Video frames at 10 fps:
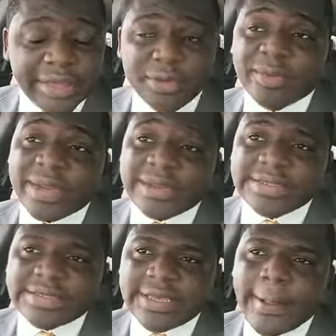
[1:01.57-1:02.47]

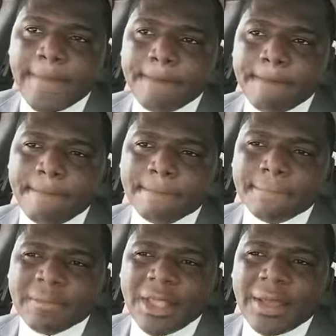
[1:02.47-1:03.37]
humanity.
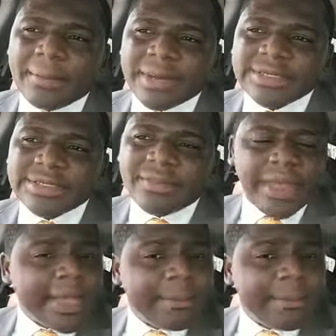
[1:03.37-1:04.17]
But my